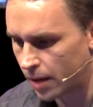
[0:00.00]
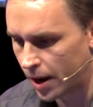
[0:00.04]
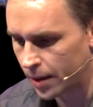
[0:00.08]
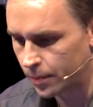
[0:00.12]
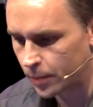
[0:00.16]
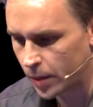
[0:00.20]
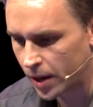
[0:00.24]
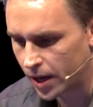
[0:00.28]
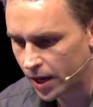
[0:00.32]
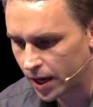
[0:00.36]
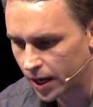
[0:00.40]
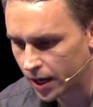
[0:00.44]

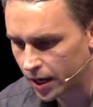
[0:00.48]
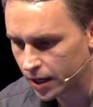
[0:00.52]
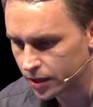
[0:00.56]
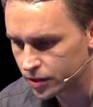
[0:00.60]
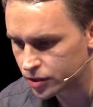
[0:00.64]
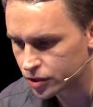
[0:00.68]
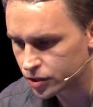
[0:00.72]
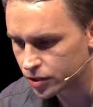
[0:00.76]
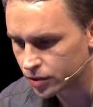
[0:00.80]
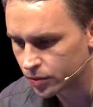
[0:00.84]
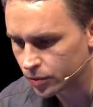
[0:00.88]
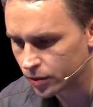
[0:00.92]

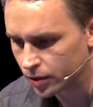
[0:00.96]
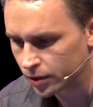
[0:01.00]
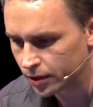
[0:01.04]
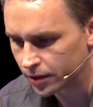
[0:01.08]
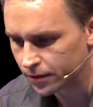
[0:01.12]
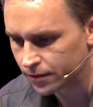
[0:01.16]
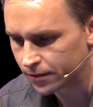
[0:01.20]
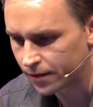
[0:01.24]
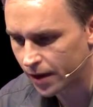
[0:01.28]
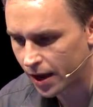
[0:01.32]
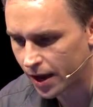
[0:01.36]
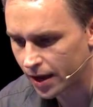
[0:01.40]
page really
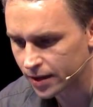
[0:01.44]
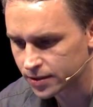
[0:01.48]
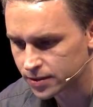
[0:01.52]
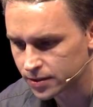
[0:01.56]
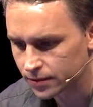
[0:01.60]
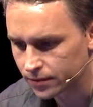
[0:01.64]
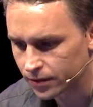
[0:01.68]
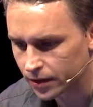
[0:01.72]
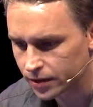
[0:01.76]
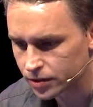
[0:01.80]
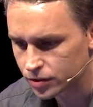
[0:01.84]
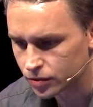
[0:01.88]
fast.
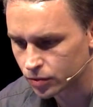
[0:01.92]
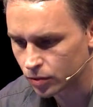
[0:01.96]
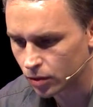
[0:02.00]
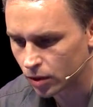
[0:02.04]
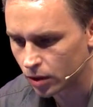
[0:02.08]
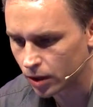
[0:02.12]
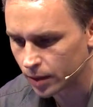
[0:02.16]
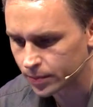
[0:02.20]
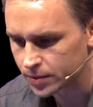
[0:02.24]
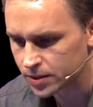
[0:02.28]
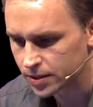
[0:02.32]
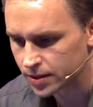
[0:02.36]
If I
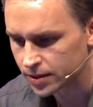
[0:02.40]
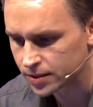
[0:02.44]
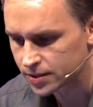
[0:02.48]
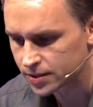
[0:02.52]
scroll up to the